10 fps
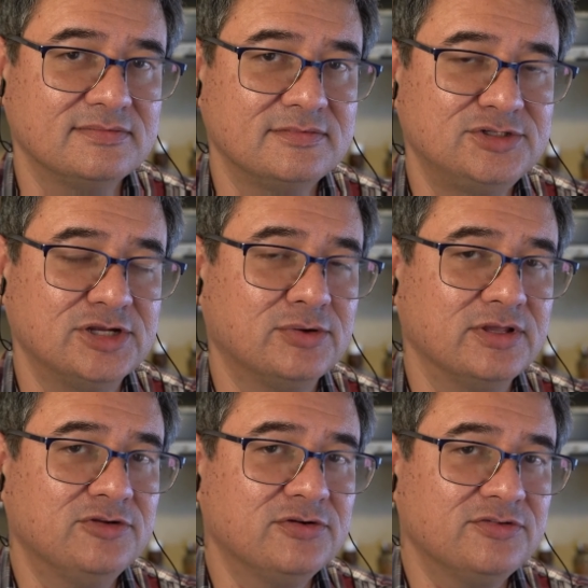general
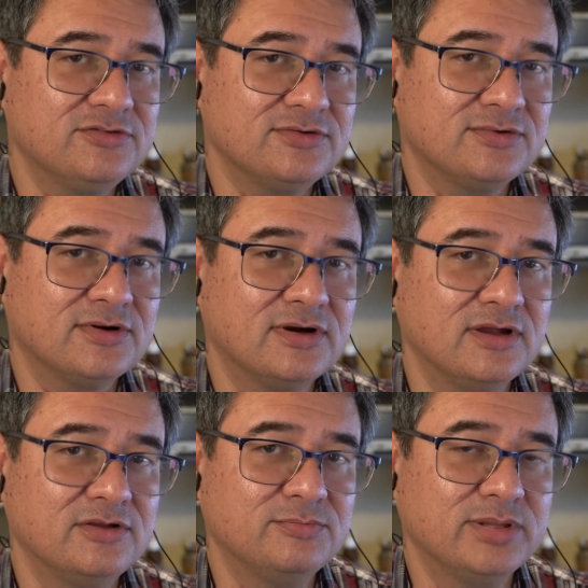interest, or are
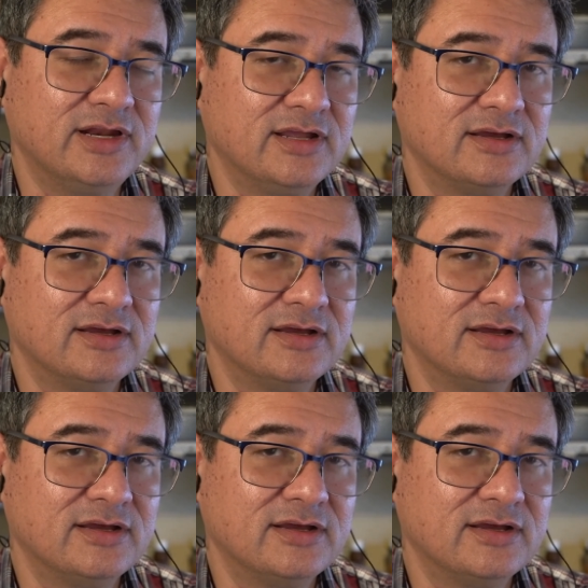you planning